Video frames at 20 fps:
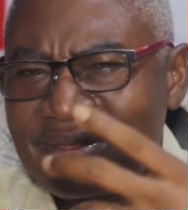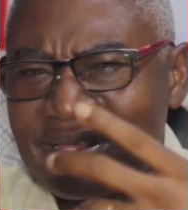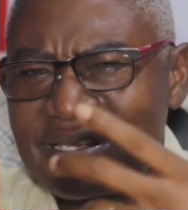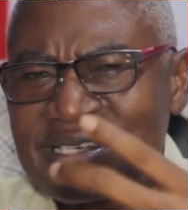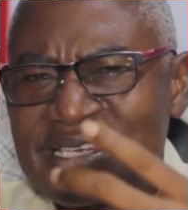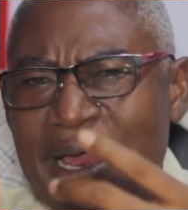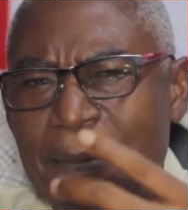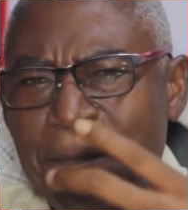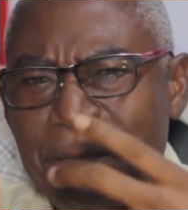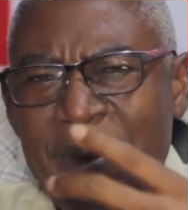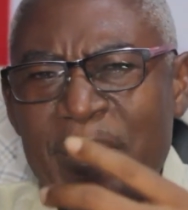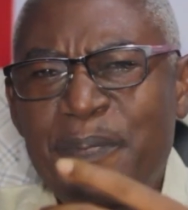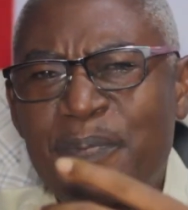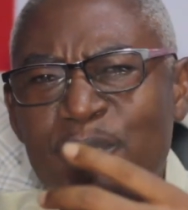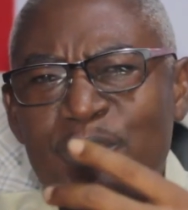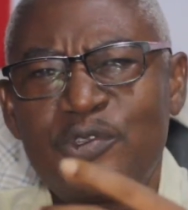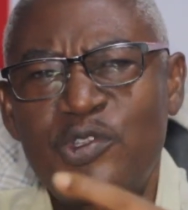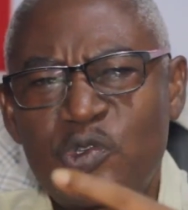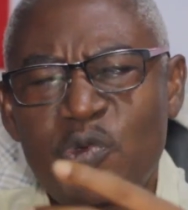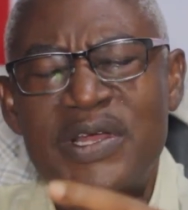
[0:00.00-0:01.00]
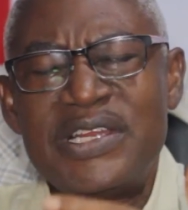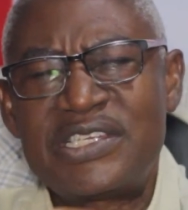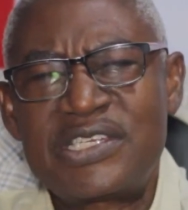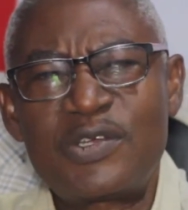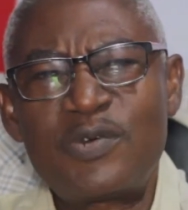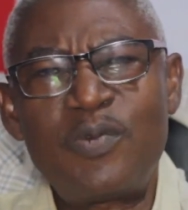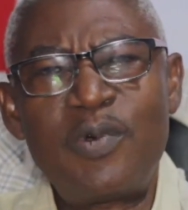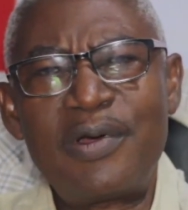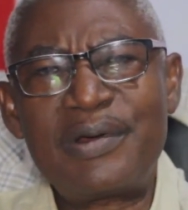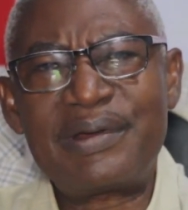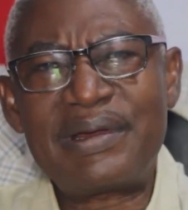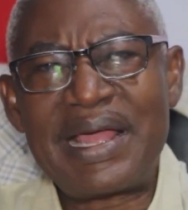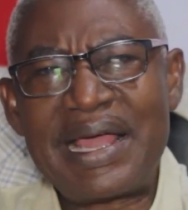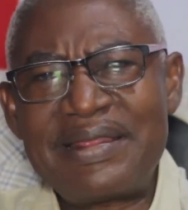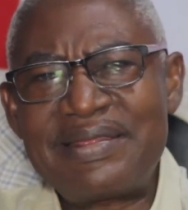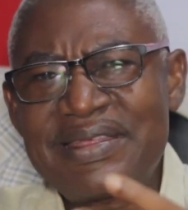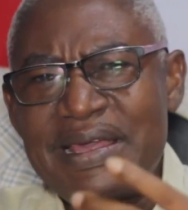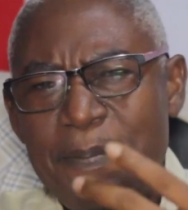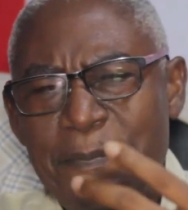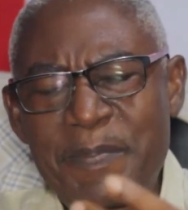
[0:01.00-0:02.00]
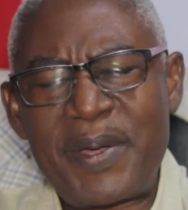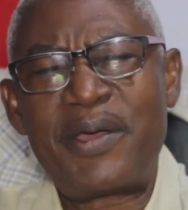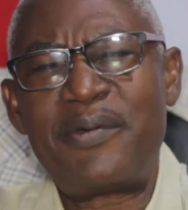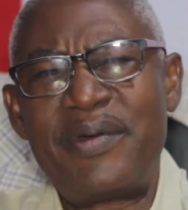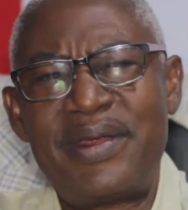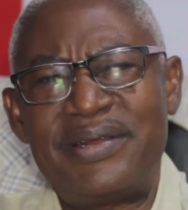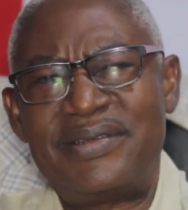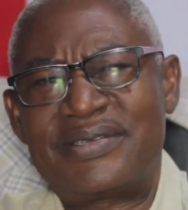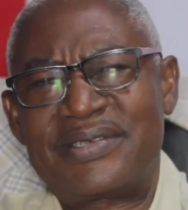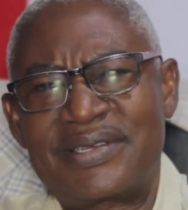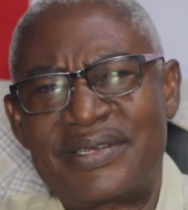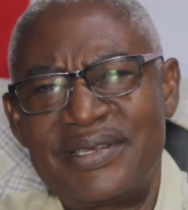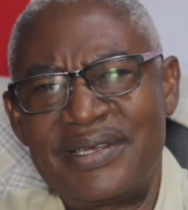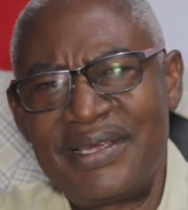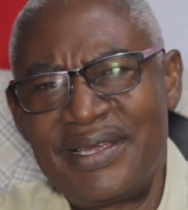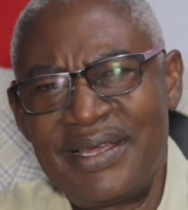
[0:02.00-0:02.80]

these are people 21 and their parents.